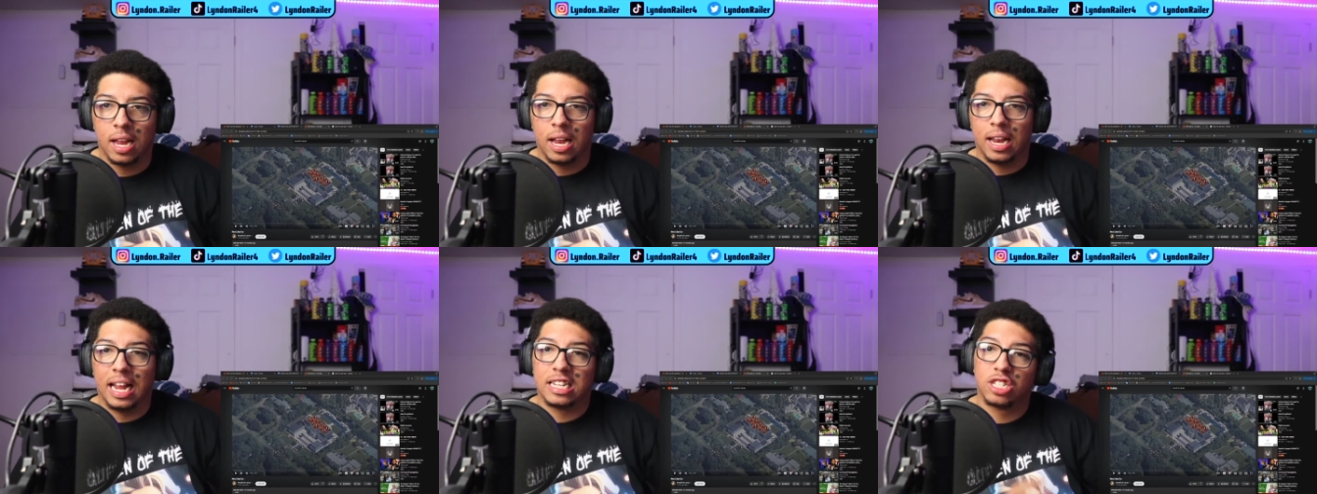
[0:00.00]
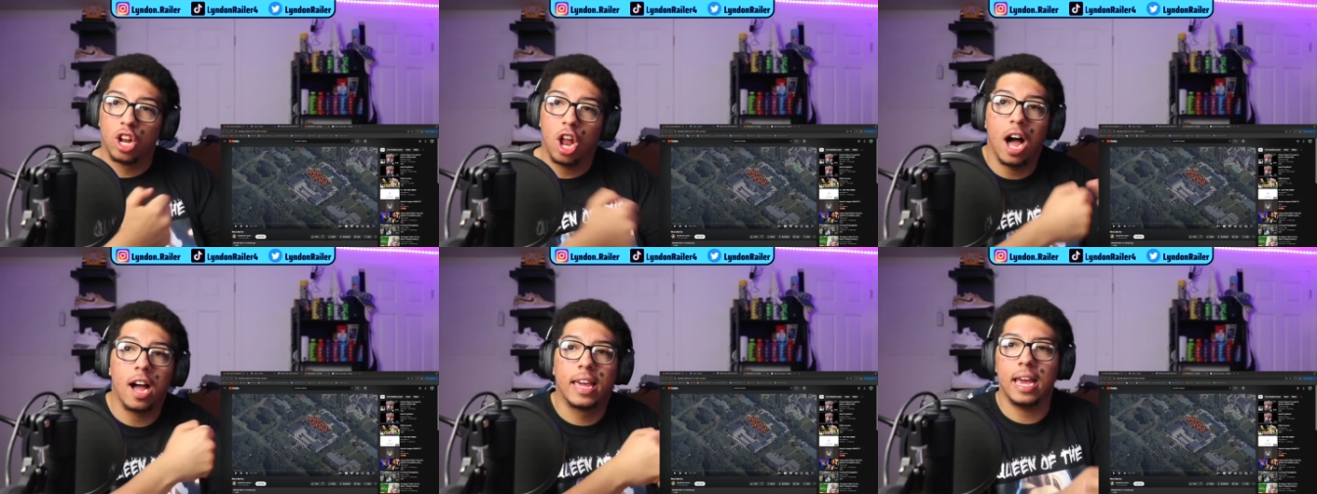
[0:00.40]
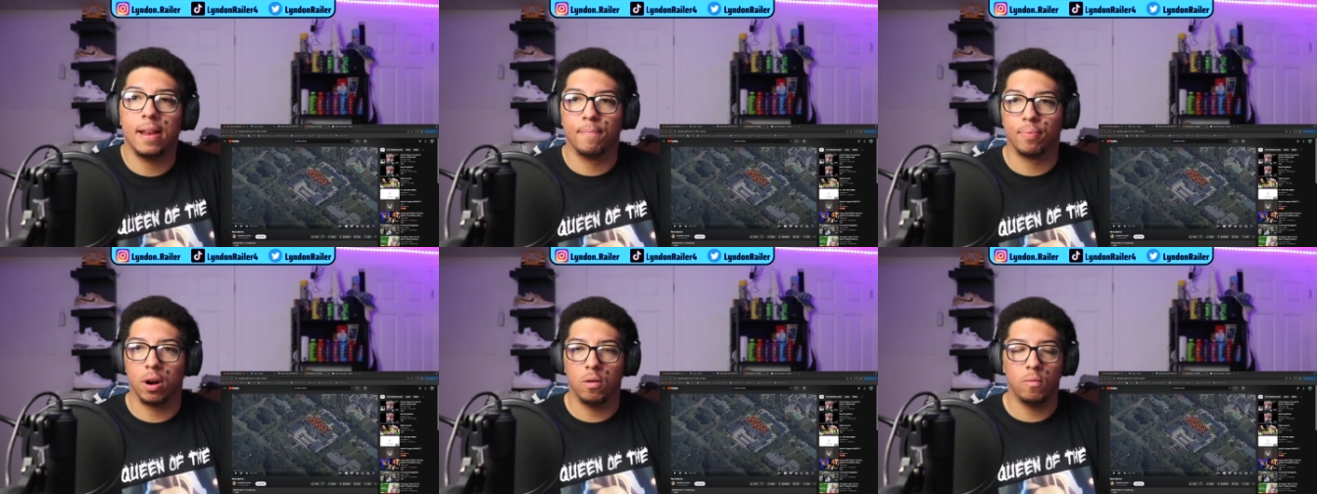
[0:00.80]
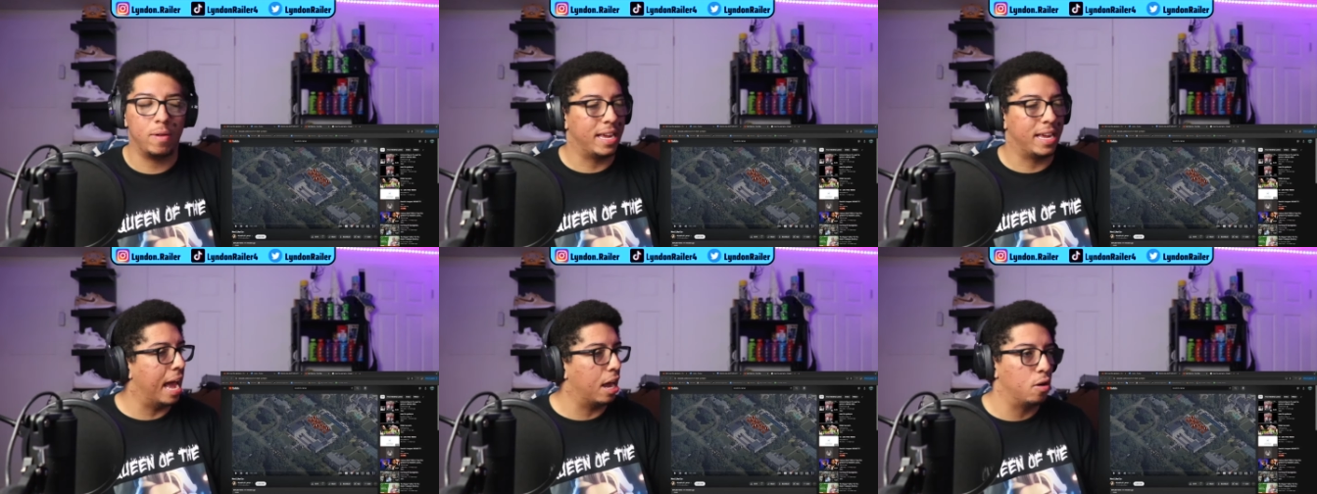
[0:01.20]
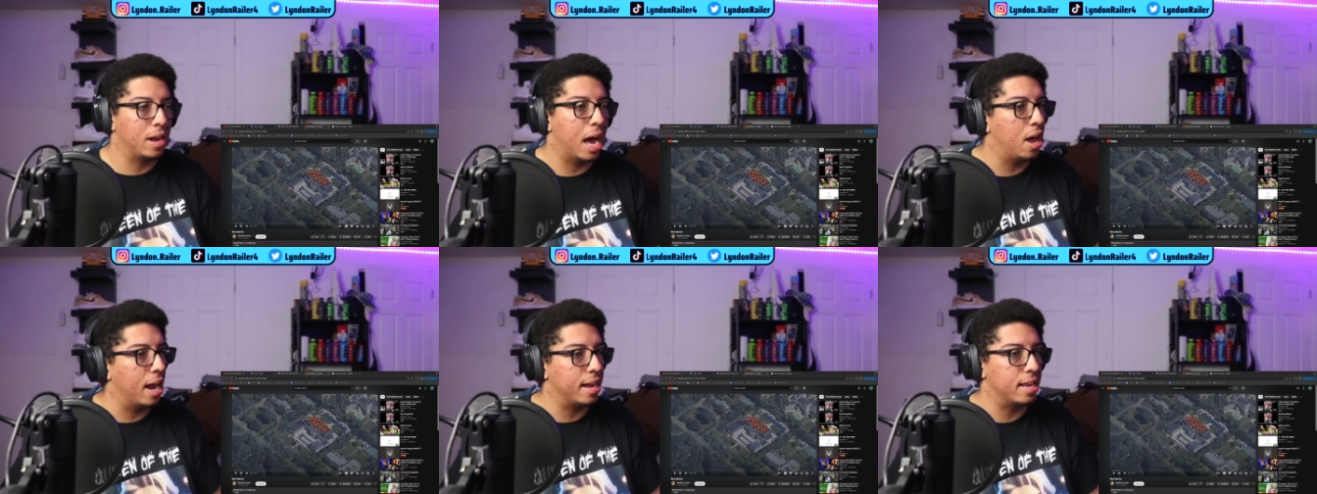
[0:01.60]
Let's lock in, bro. We can't go
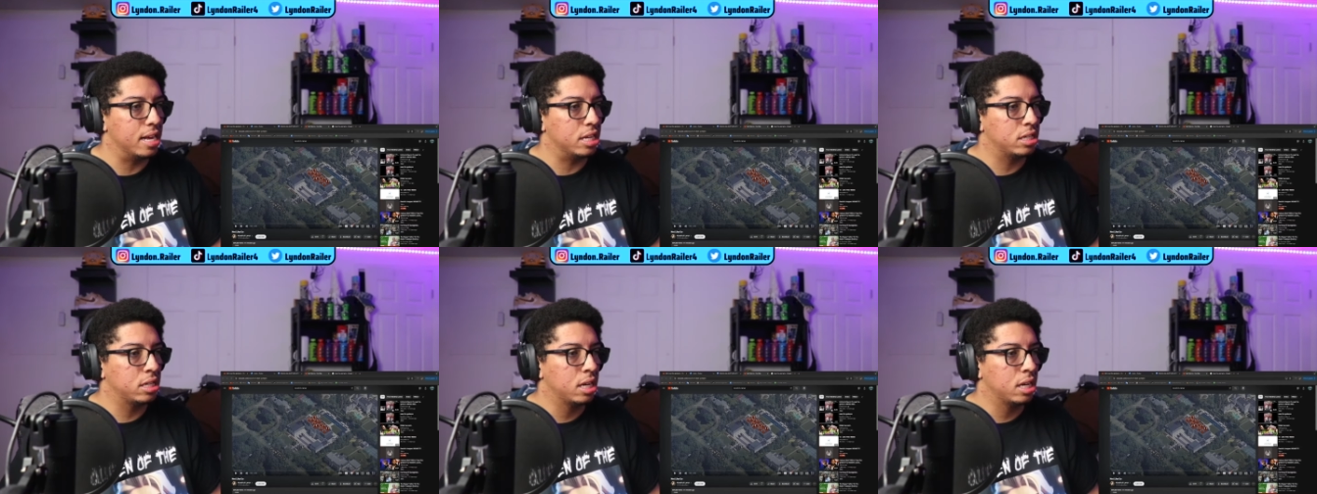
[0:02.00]
down like this.